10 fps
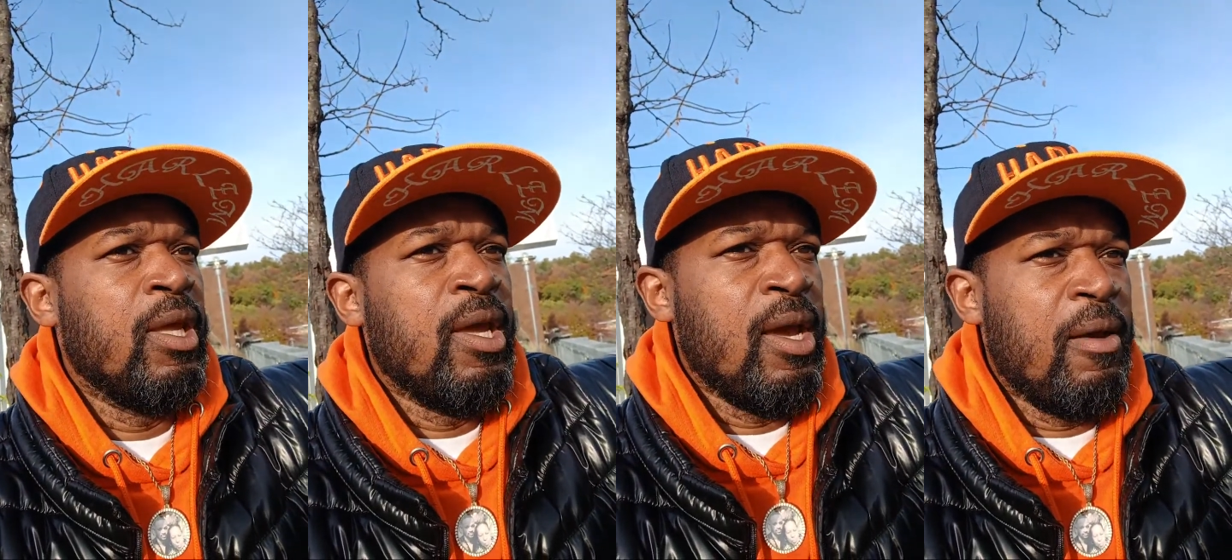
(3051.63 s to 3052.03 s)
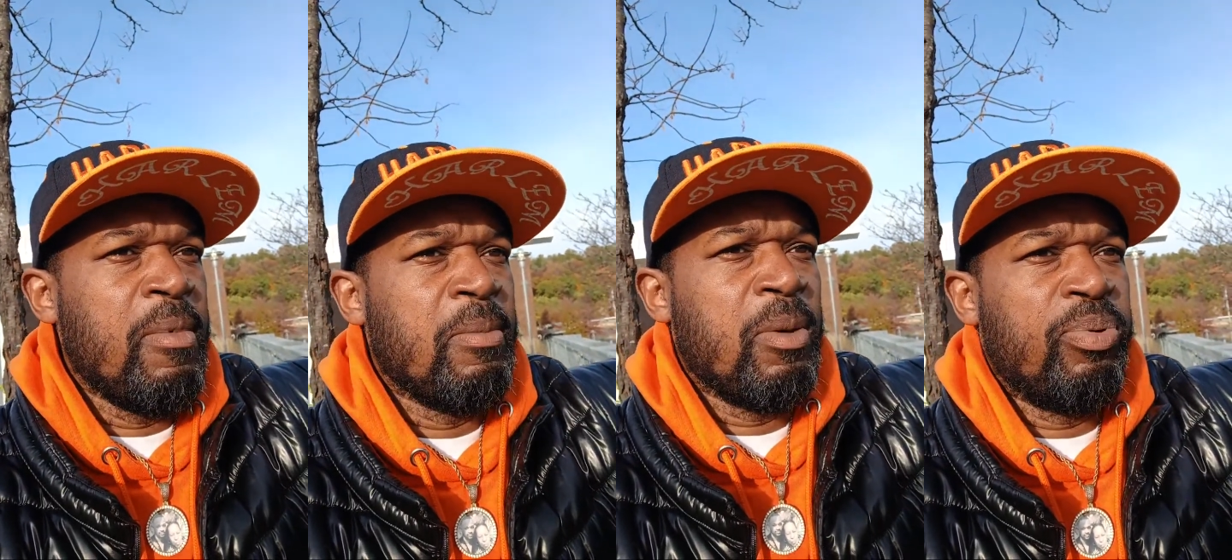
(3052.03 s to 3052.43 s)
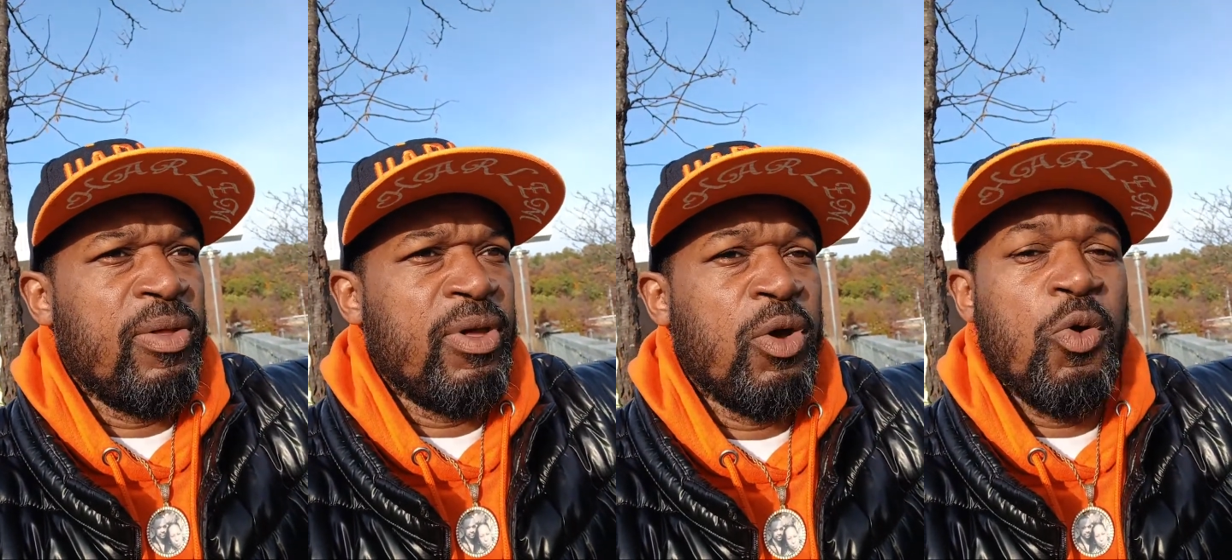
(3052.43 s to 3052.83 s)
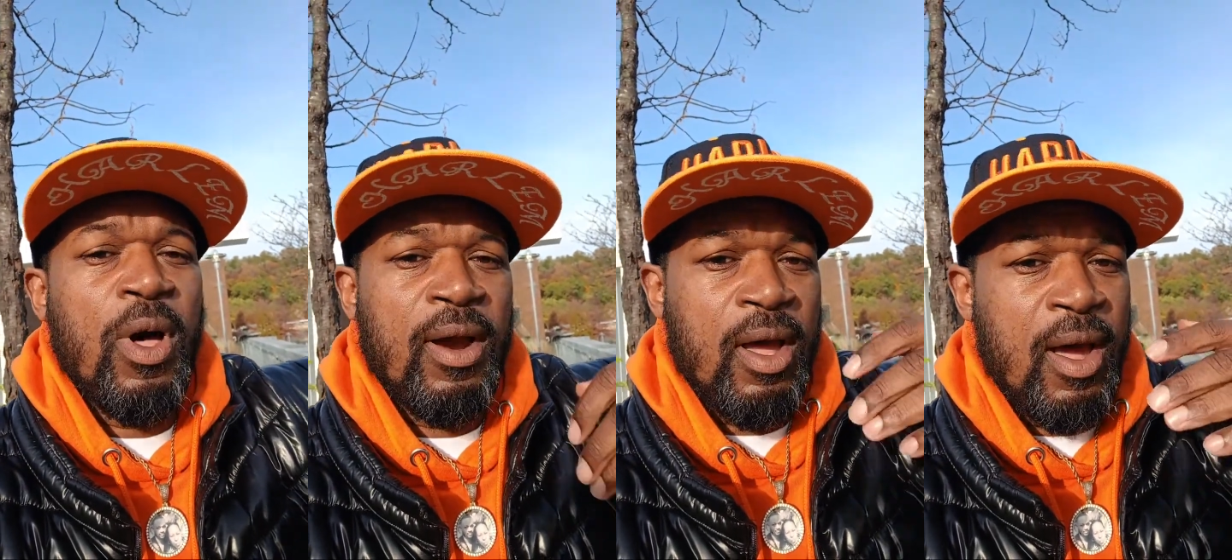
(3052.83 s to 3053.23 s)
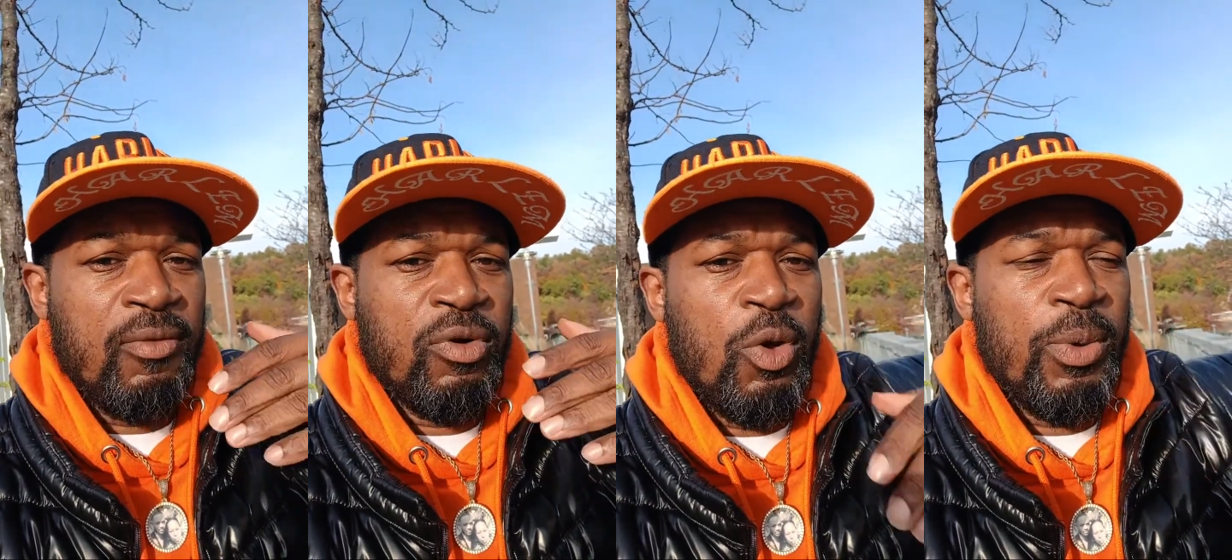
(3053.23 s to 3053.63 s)
I remember a brother who I
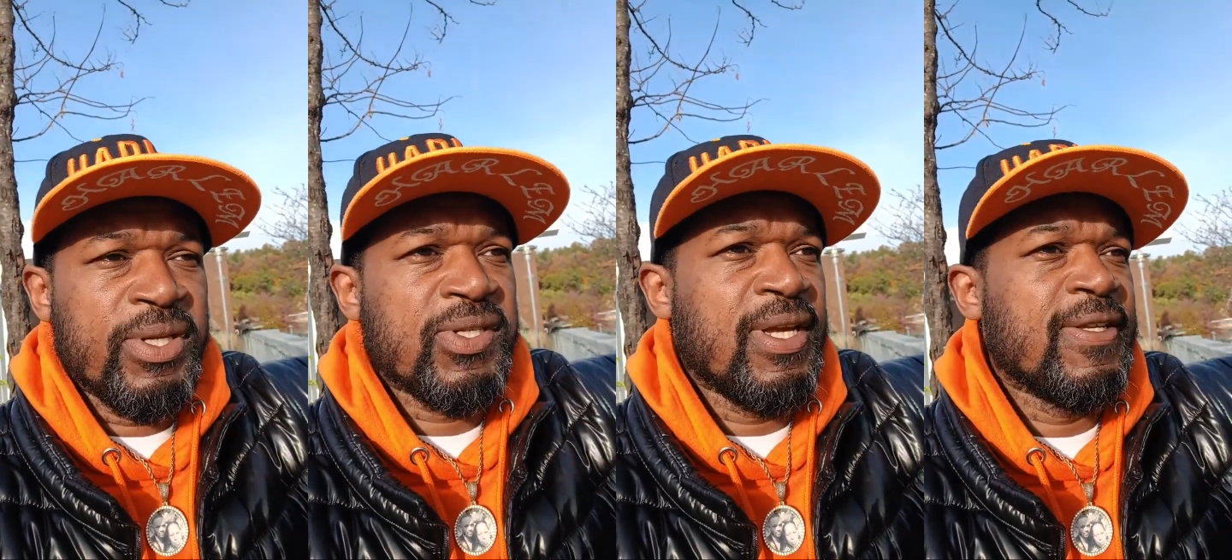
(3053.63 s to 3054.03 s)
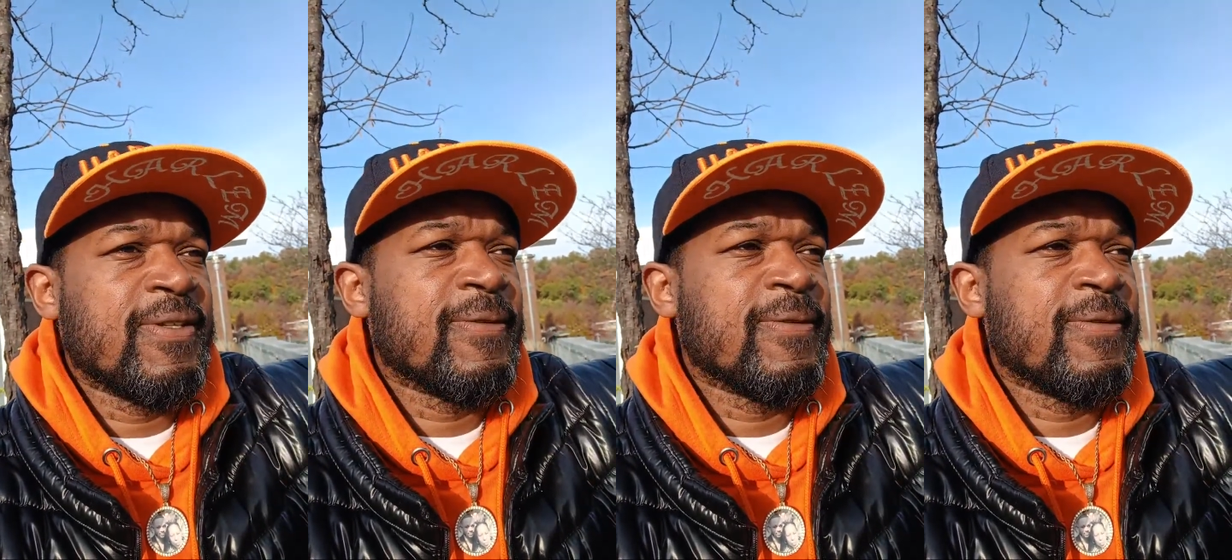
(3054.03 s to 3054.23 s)
roll with says,